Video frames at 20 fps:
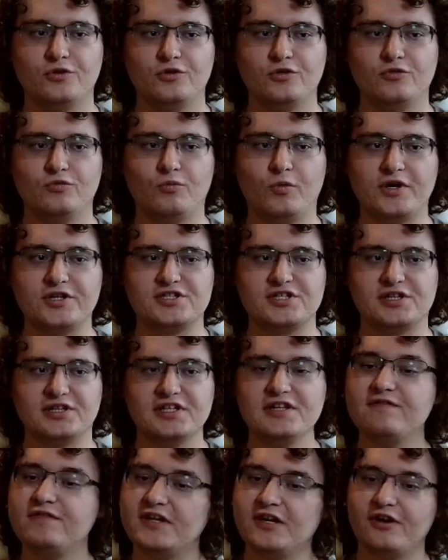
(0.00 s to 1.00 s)
want to
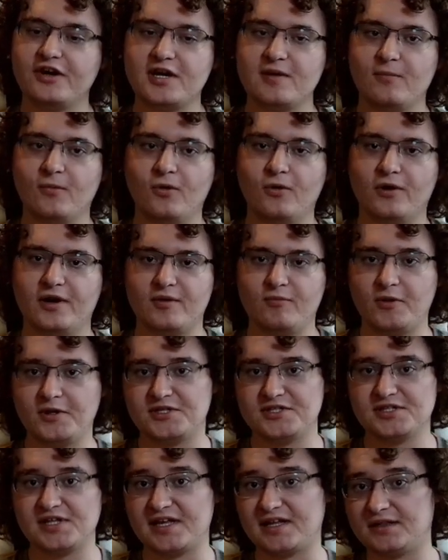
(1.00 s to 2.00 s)
live here anymore and want
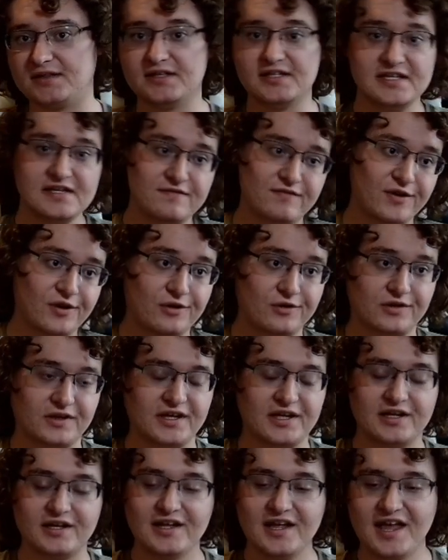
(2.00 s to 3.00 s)
to like leave
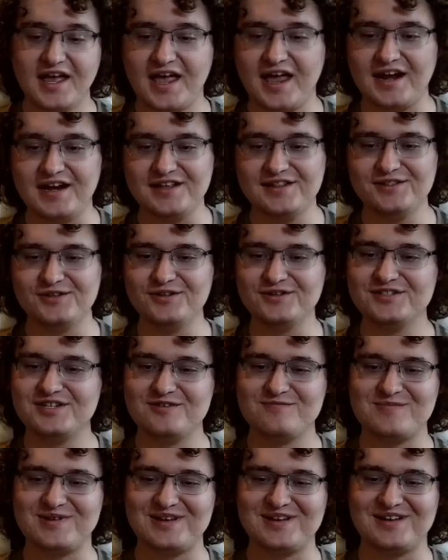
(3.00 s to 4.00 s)
early. And he looks at
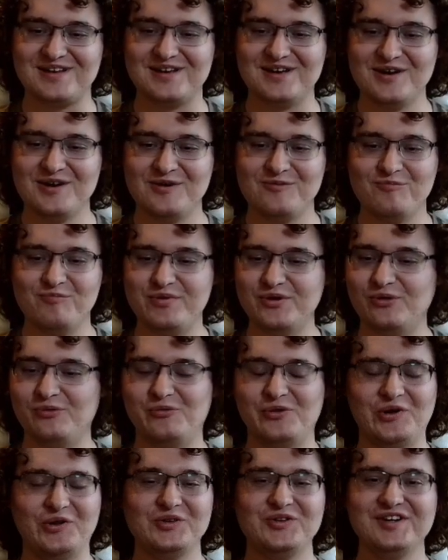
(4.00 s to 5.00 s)
me
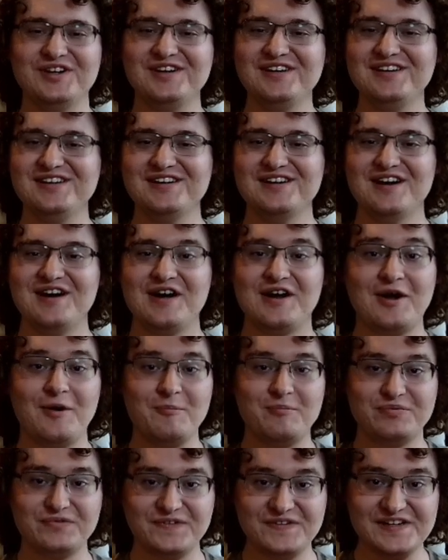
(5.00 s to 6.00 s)
bewildered,
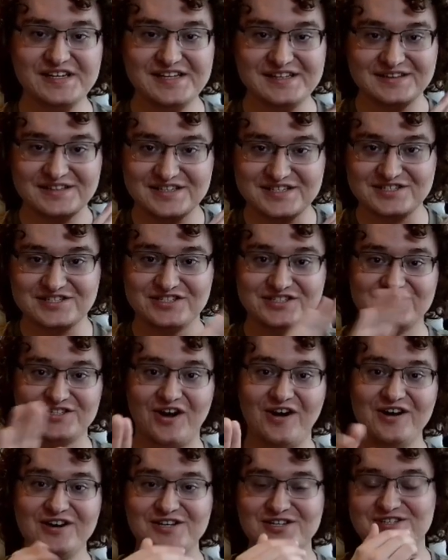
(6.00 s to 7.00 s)
completely
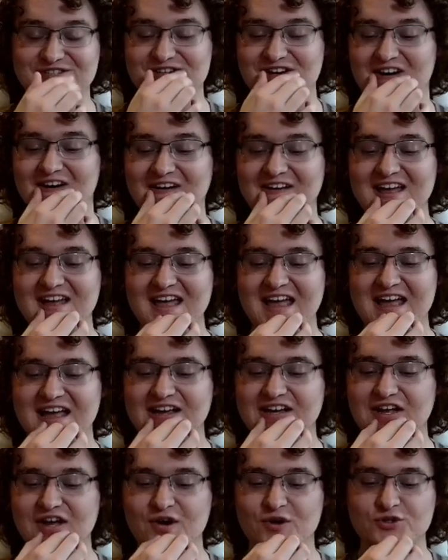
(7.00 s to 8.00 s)
starstruck,
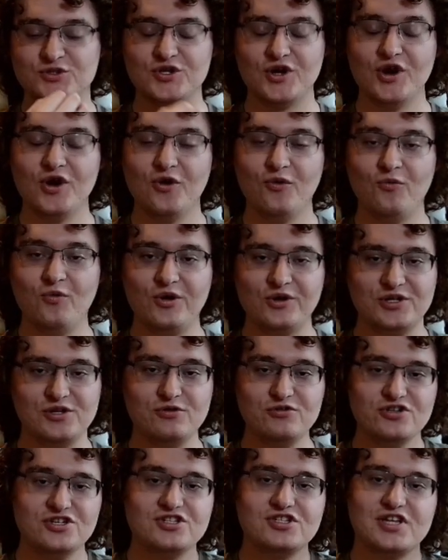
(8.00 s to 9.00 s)
and goes, Well, you
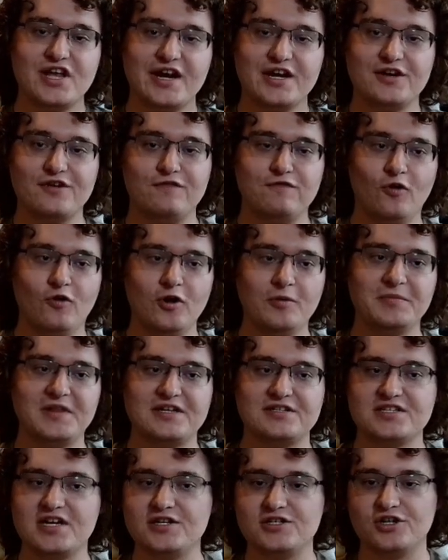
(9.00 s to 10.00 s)
just signed a form that
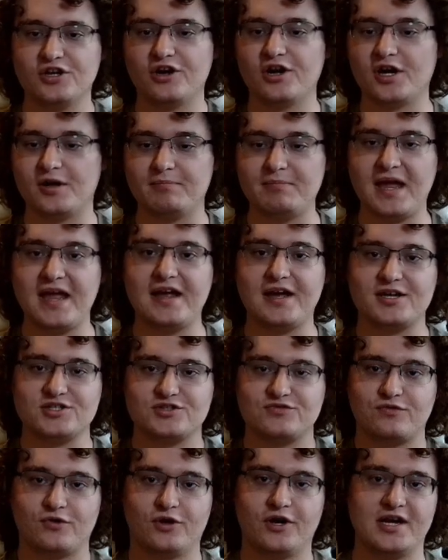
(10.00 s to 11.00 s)
said you're going to pay us
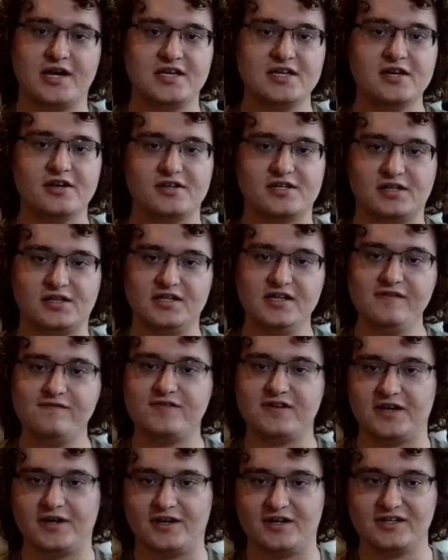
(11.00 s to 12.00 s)
for a year to live
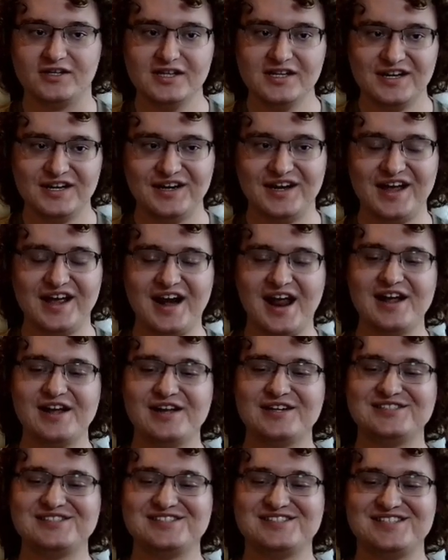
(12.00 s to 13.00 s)
here. And I
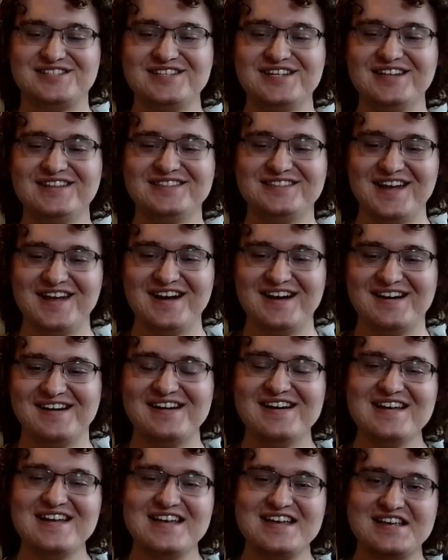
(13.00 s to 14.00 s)
just sit there
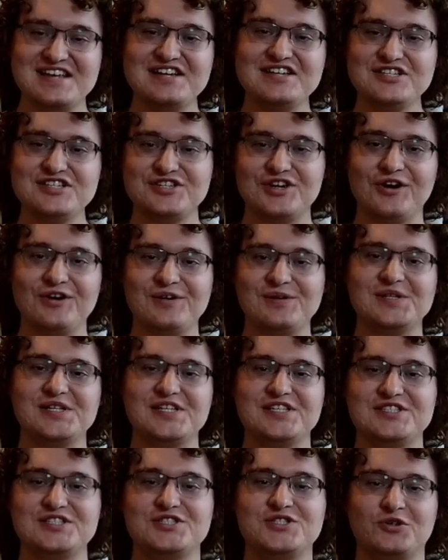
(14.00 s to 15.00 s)
internally
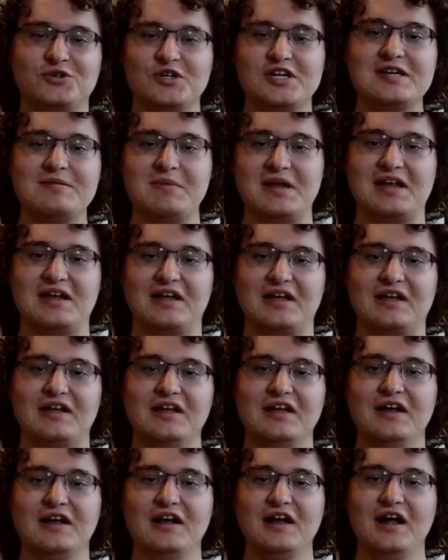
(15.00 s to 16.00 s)

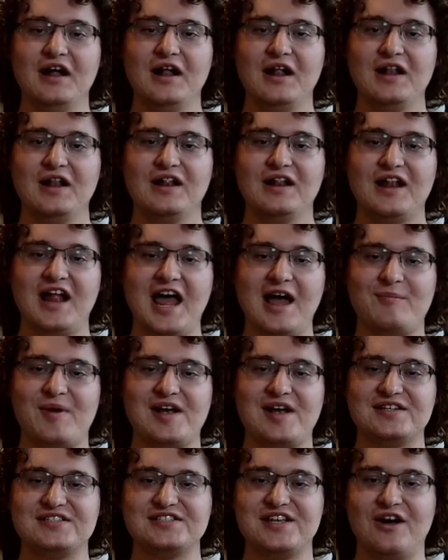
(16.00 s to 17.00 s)
screaming at
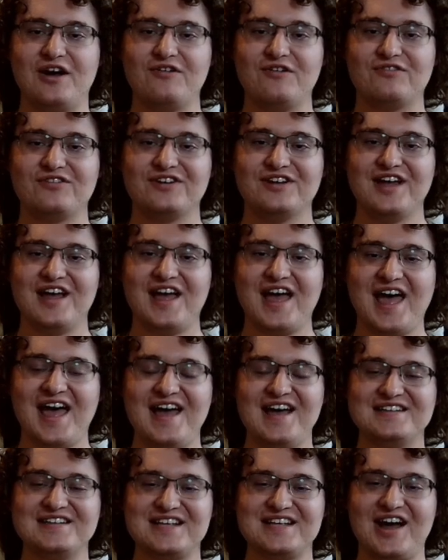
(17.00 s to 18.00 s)
myself
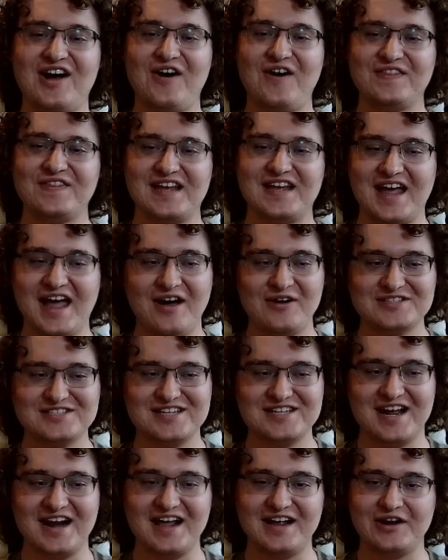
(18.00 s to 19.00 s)
as on the
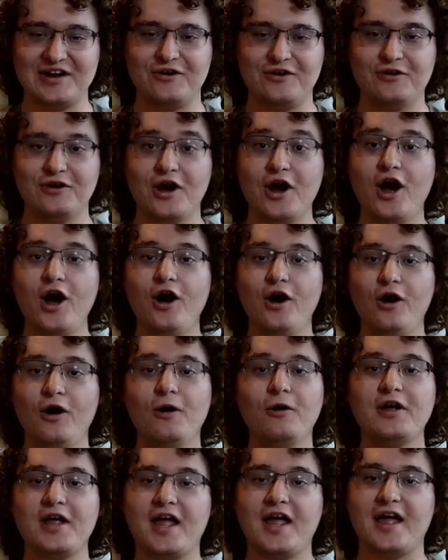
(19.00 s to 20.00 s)
outside I go, Oh,
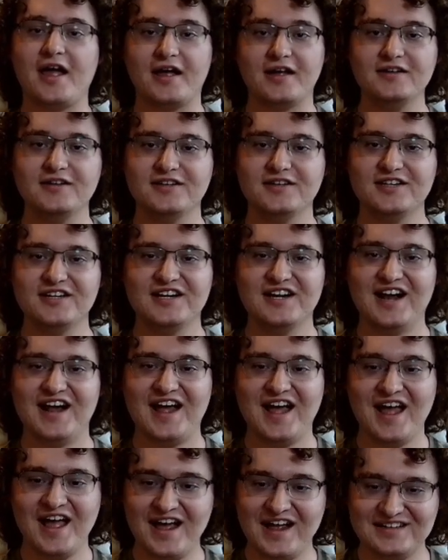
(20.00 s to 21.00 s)
okay.
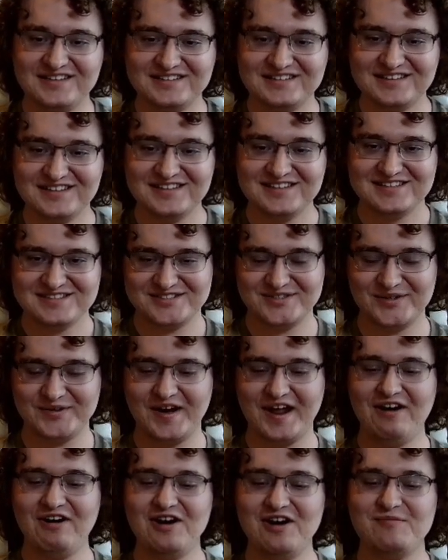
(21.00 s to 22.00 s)
And so
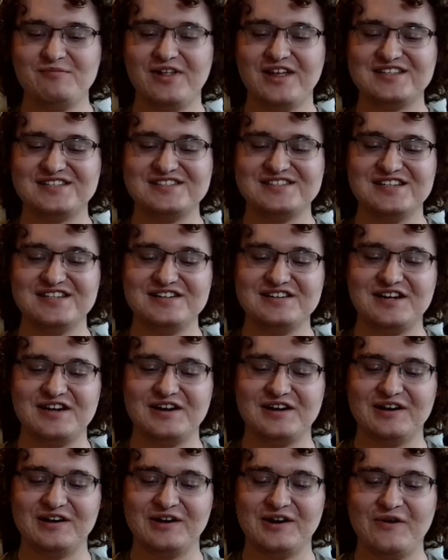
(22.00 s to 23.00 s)
now I'm like sitting
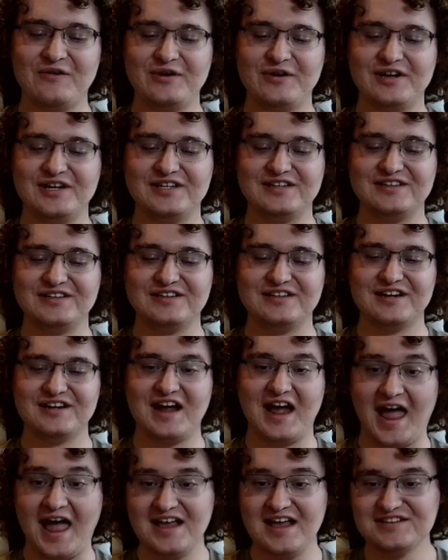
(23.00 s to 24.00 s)
here going,
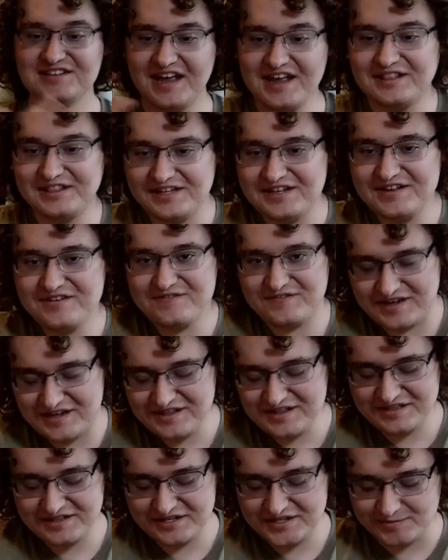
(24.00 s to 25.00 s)
as I live
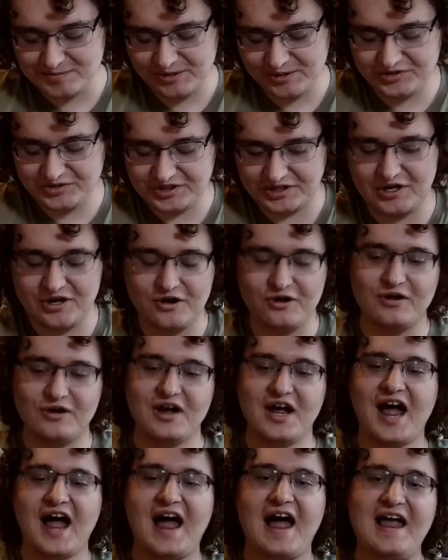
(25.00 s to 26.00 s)
in this building, go,
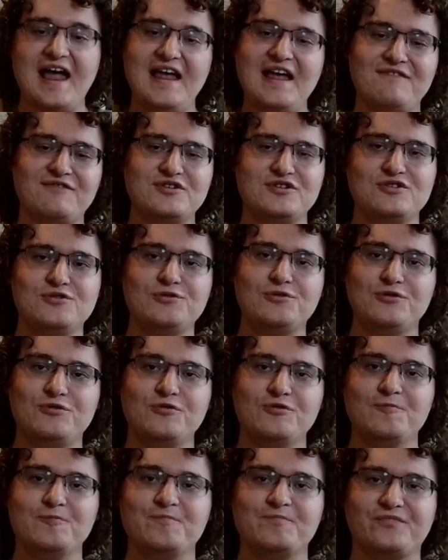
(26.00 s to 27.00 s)
I have
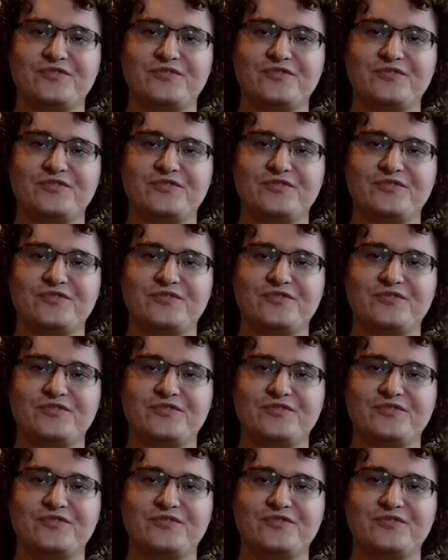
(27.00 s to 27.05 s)
to